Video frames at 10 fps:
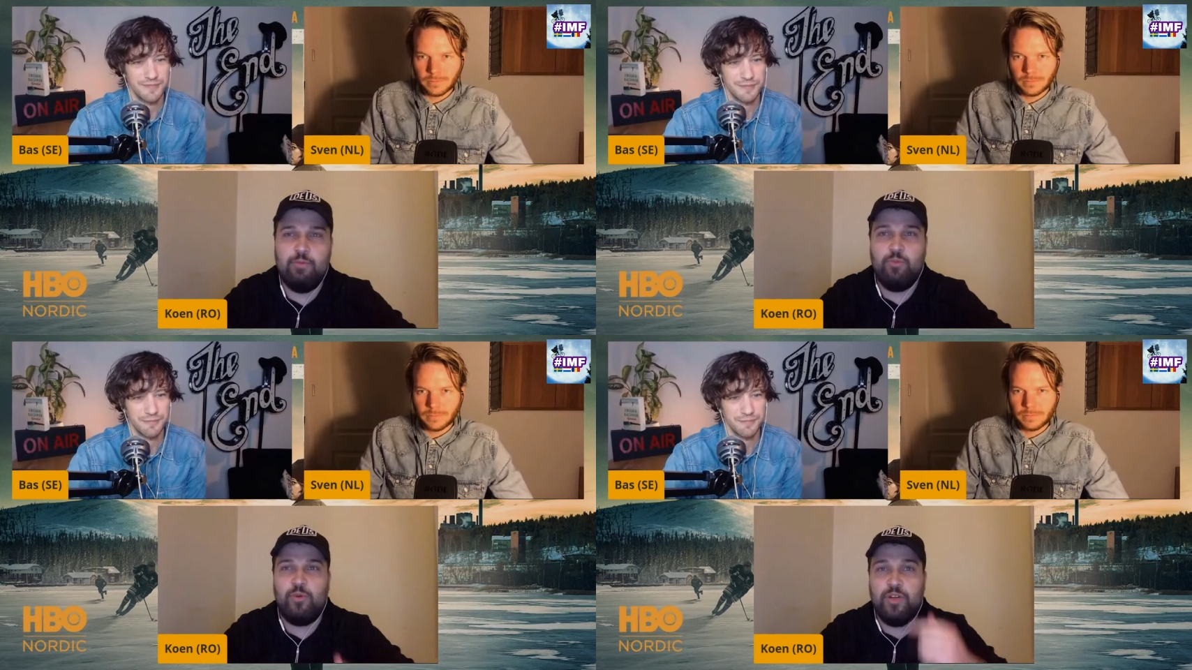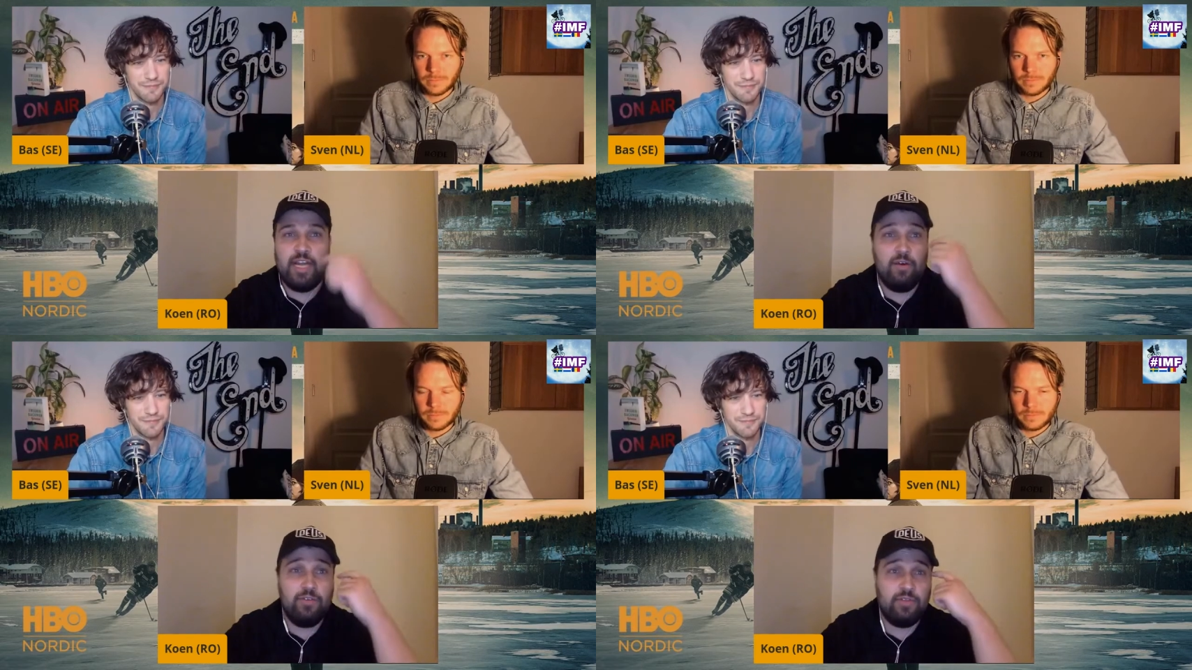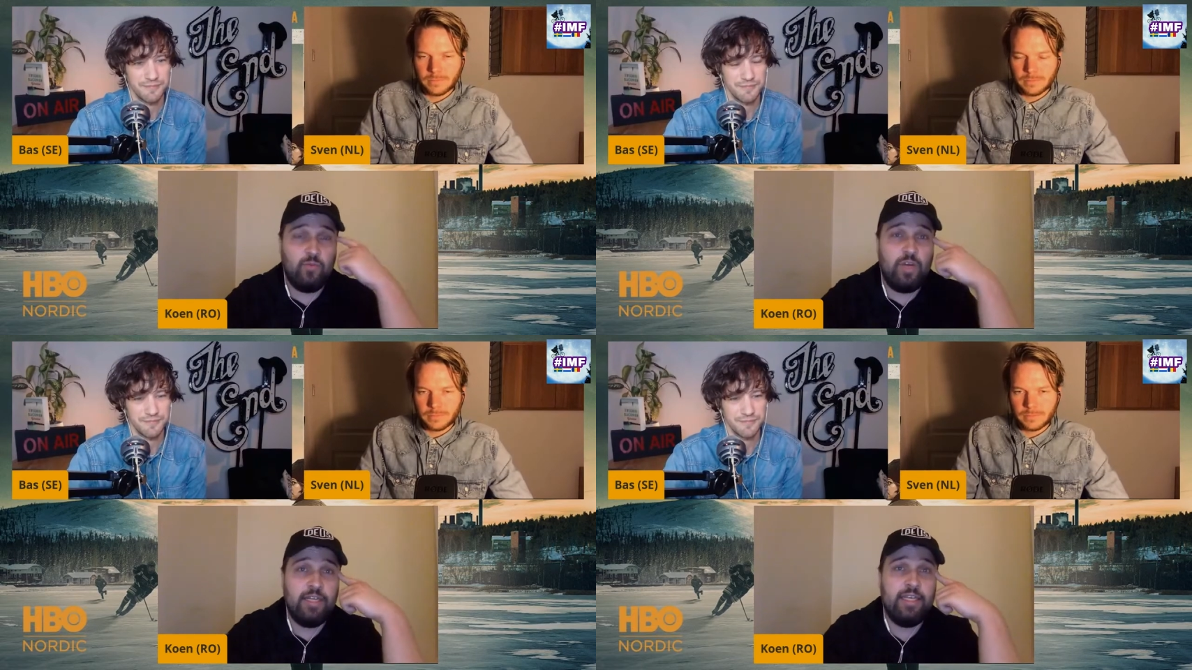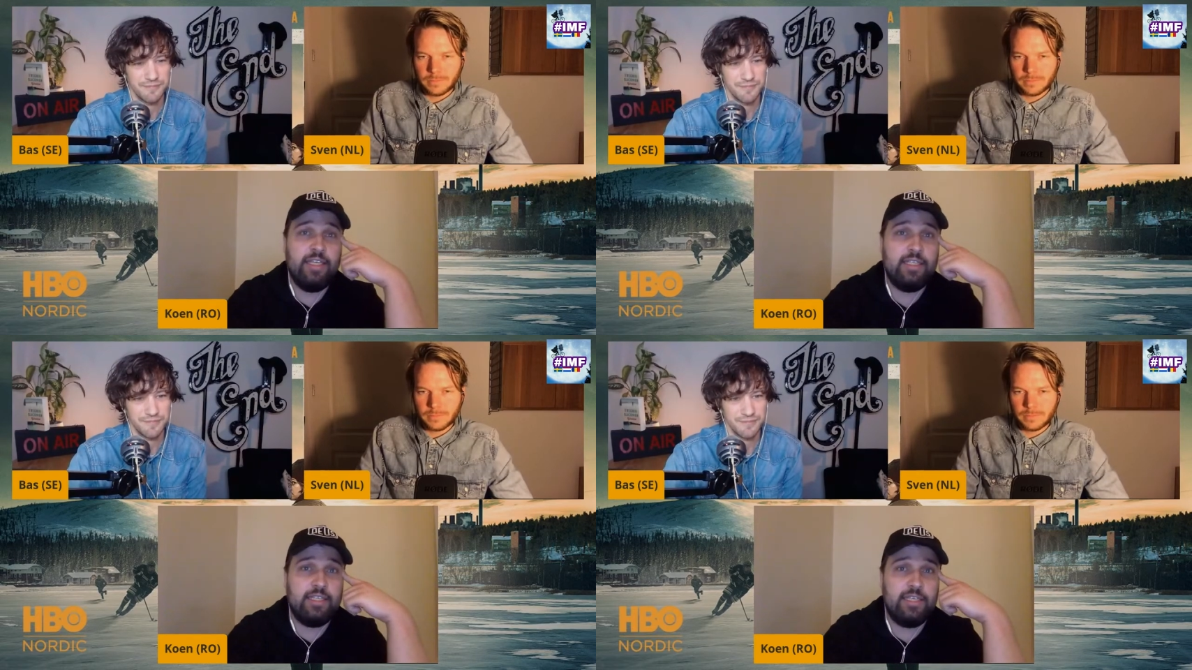Speaker 1: I will point out. One
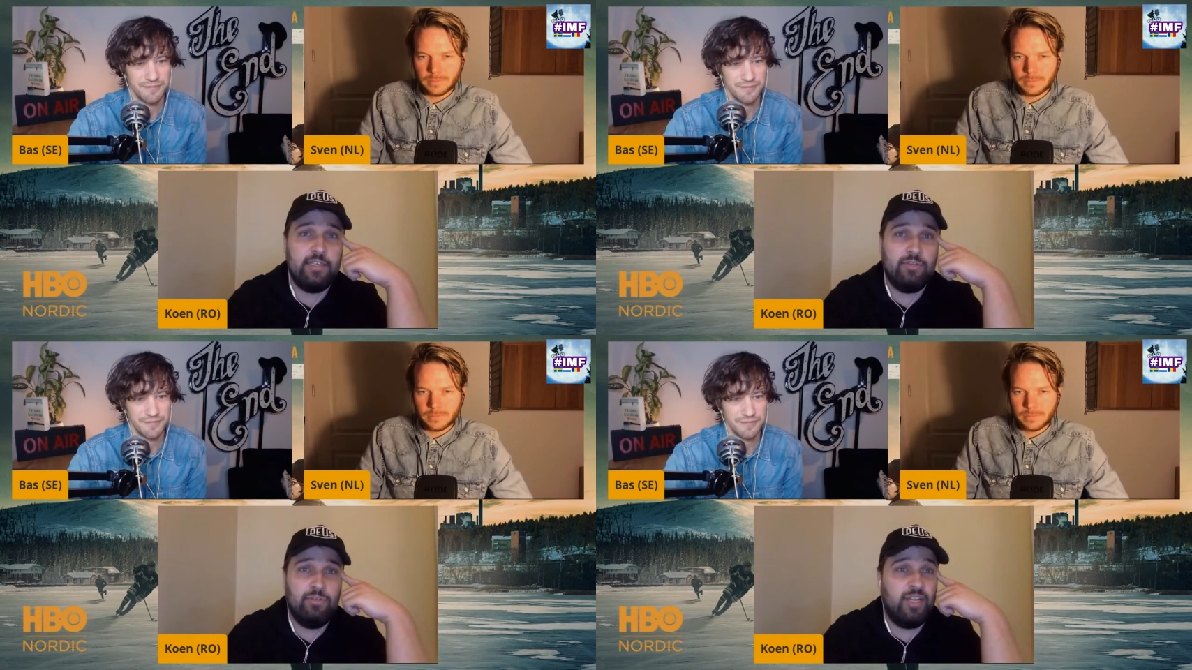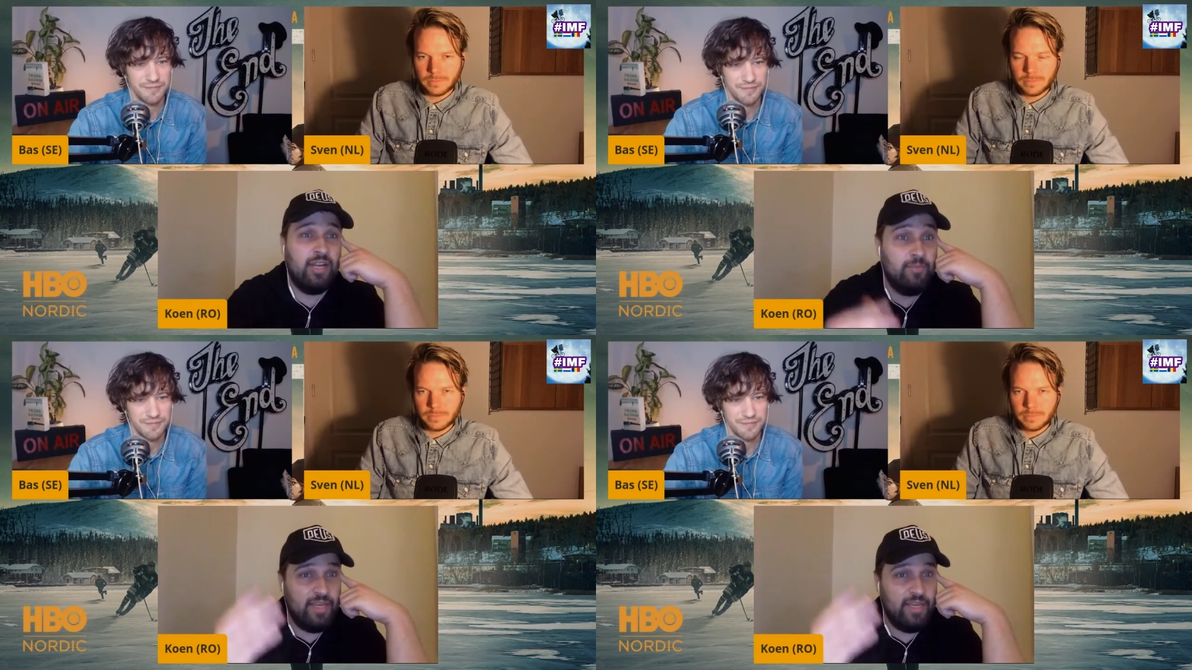is uh, Susanna